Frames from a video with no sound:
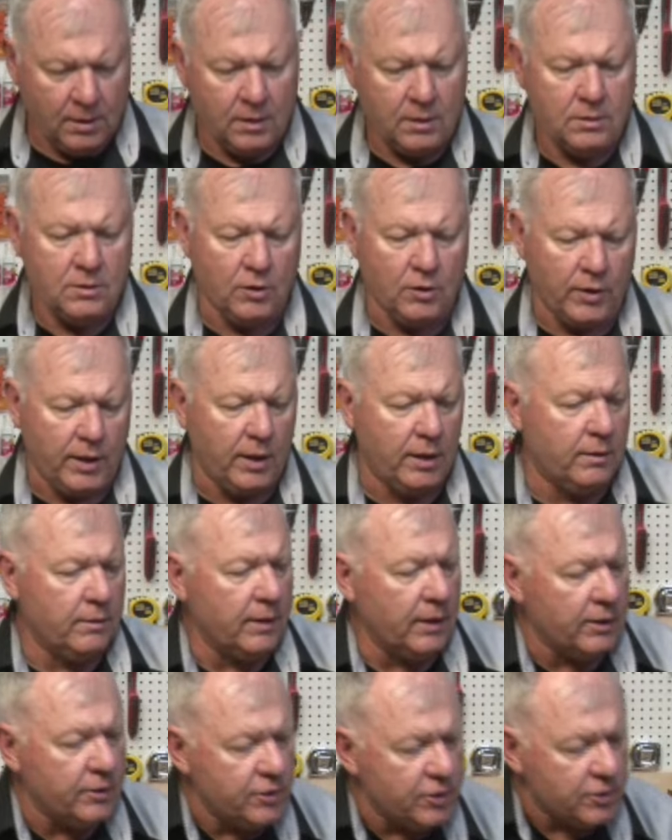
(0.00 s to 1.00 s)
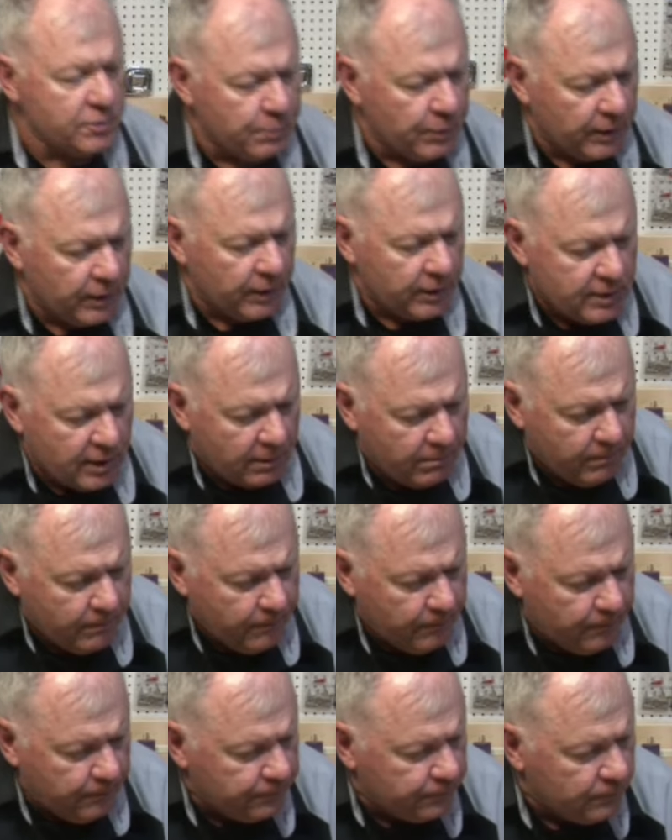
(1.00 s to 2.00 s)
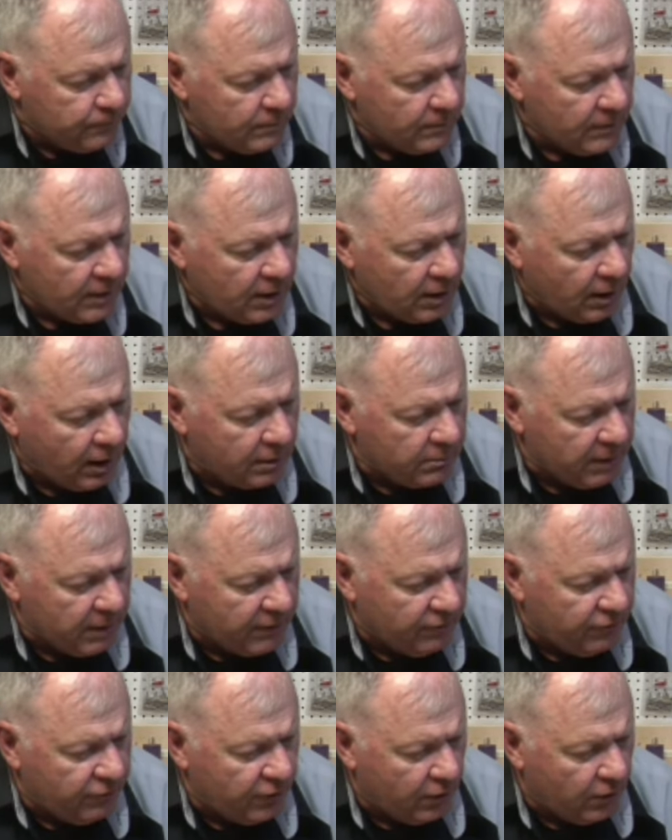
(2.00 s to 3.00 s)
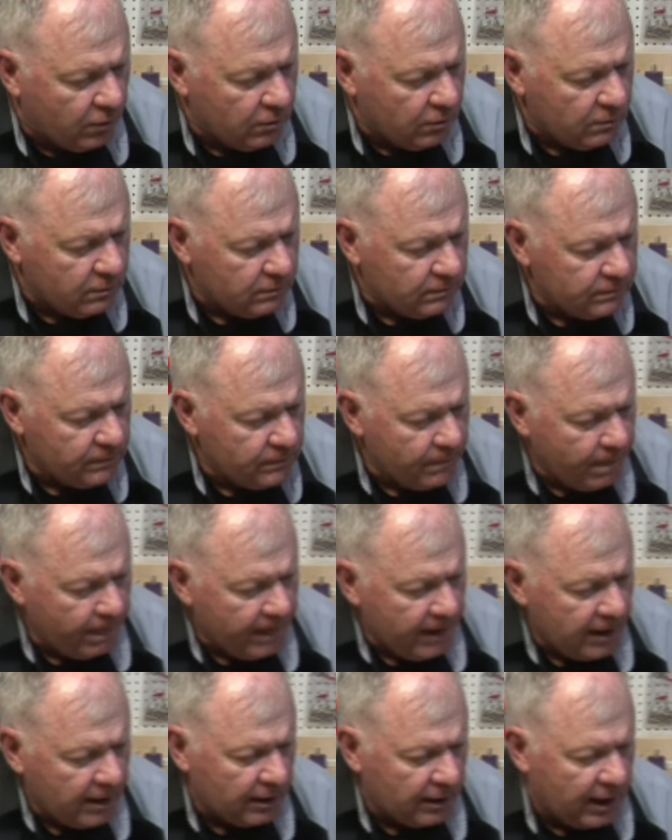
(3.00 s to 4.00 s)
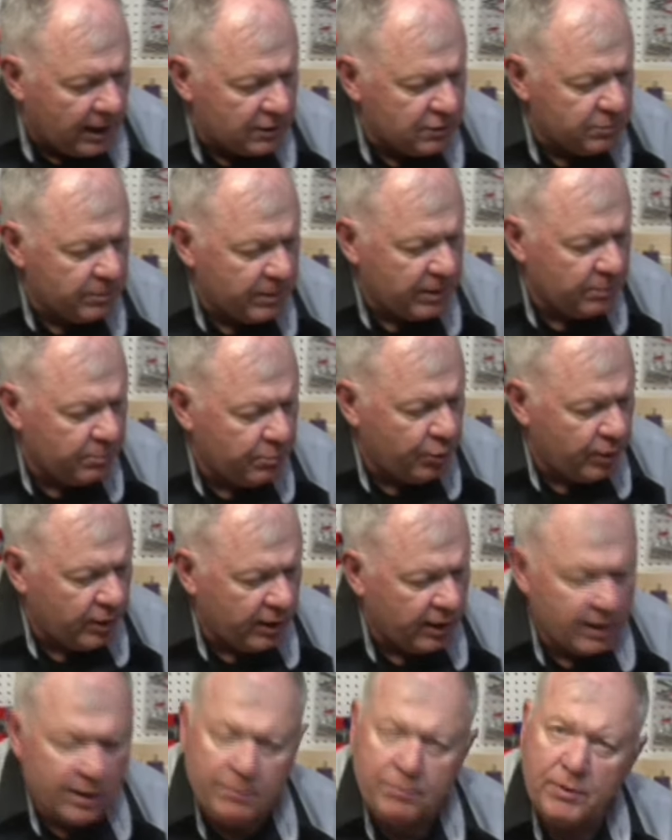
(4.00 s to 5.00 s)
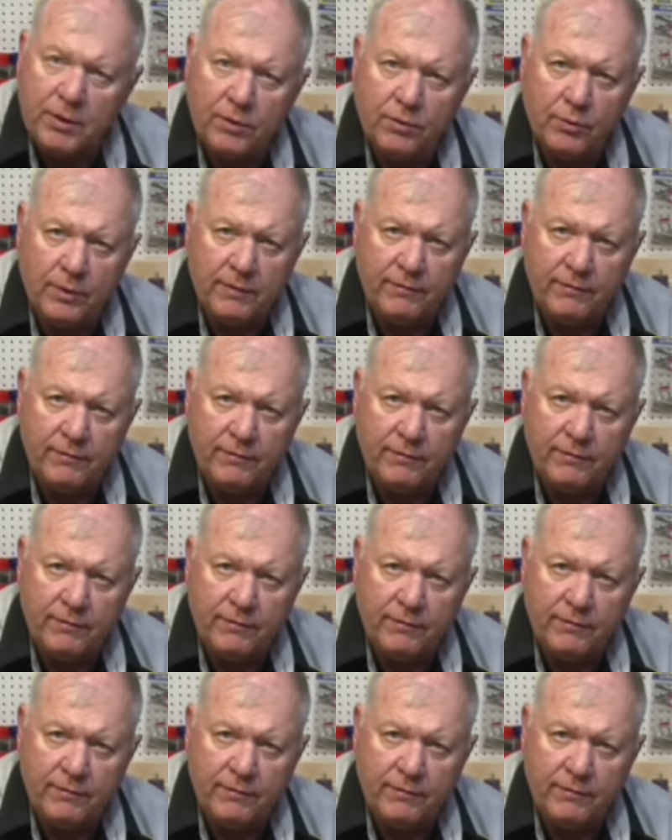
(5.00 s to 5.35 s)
So then it just brings up on my phone. It allows me to put in up to 3